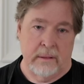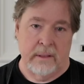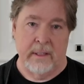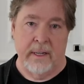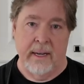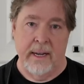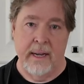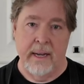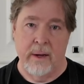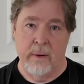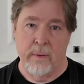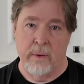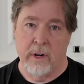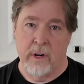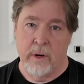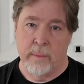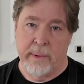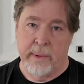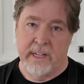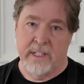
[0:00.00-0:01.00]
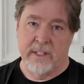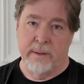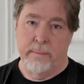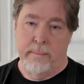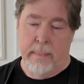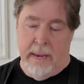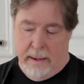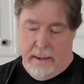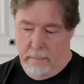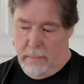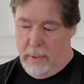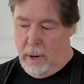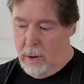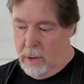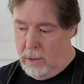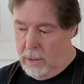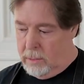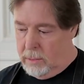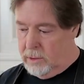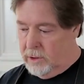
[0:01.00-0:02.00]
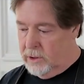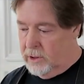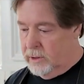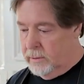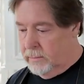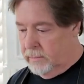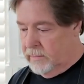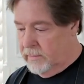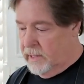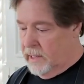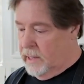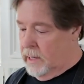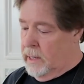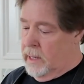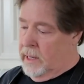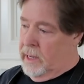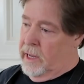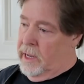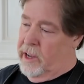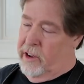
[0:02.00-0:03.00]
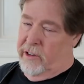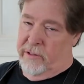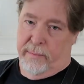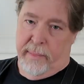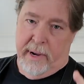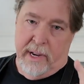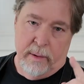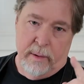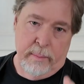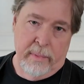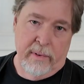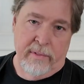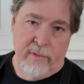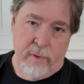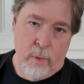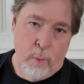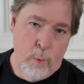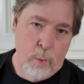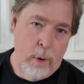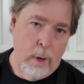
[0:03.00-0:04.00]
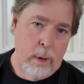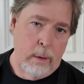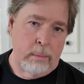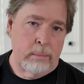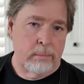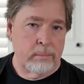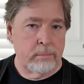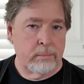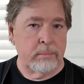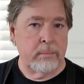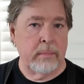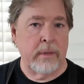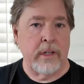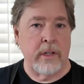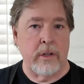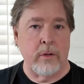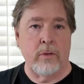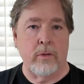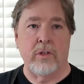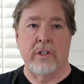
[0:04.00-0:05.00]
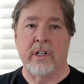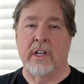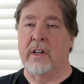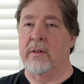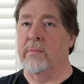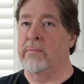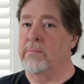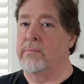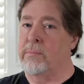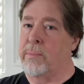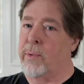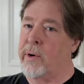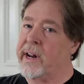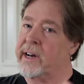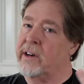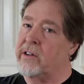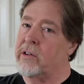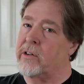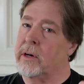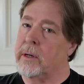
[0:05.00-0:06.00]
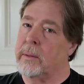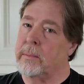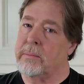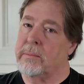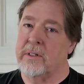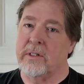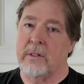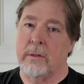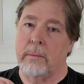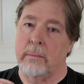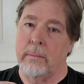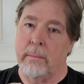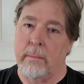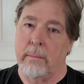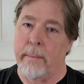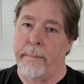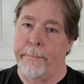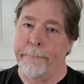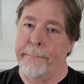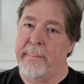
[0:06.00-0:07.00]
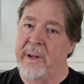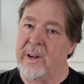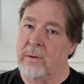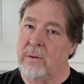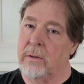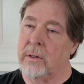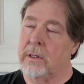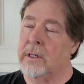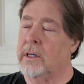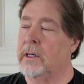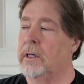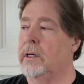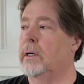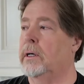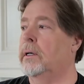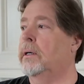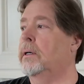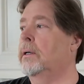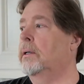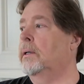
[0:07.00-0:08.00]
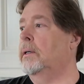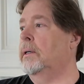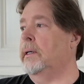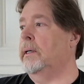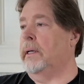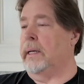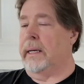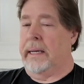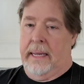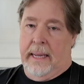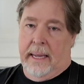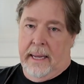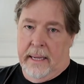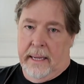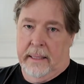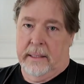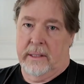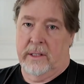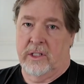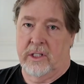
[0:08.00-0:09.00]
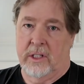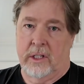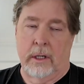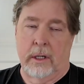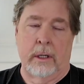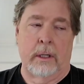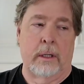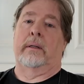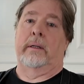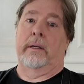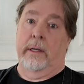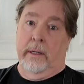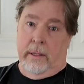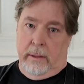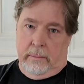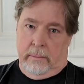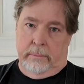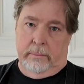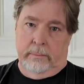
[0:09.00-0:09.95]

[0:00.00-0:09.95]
Today we're going to make some meatballs. I've made them before using breadcrumbs, milk, eggs, you know,